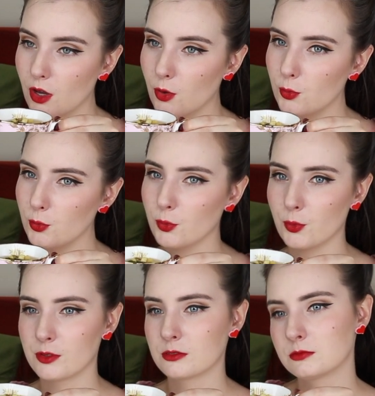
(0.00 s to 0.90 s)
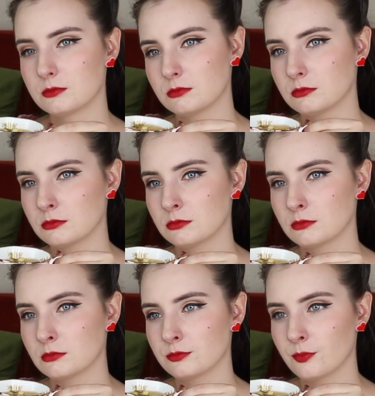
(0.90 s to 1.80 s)
Ooh.
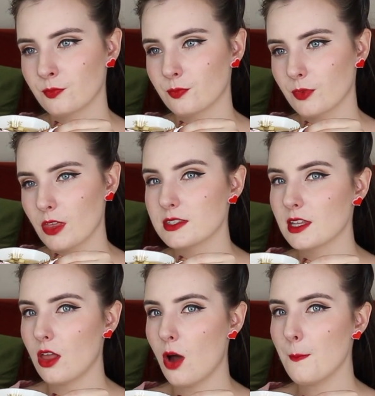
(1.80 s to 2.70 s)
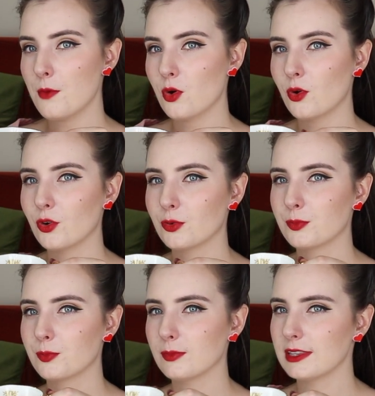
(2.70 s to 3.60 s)
There's a lot more
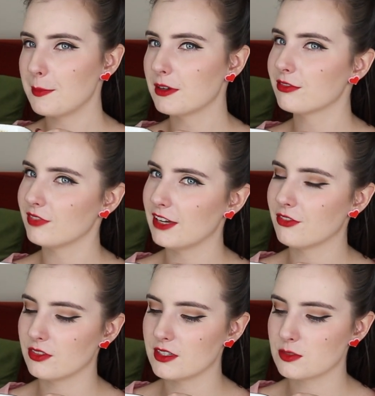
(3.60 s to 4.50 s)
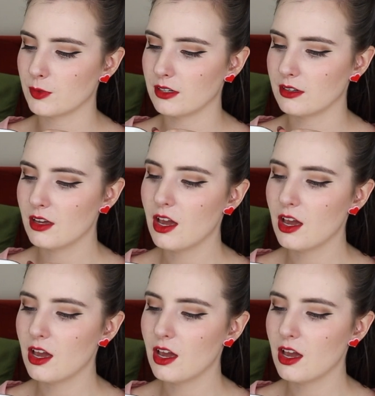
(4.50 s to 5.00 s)
lemon flavor in this one.